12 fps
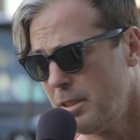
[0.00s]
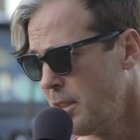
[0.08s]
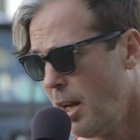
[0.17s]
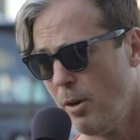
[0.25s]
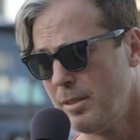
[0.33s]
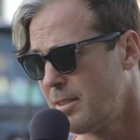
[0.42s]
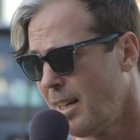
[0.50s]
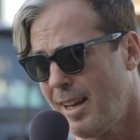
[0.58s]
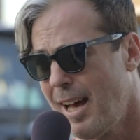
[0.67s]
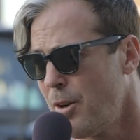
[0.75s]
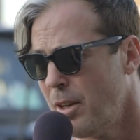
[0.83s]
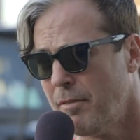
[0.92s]
You know, it's like
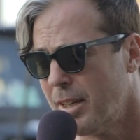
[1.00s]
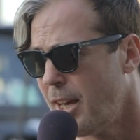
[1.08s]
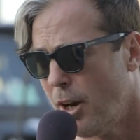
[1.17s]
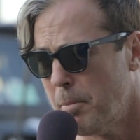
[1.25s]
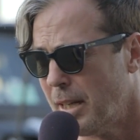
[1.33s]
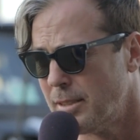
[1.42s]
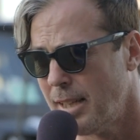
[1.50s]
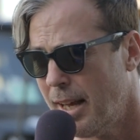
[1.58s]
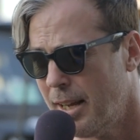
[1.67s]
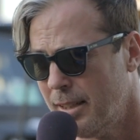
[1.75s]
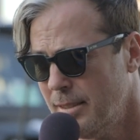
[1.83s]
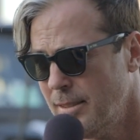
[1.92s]
I don't even care about Santa.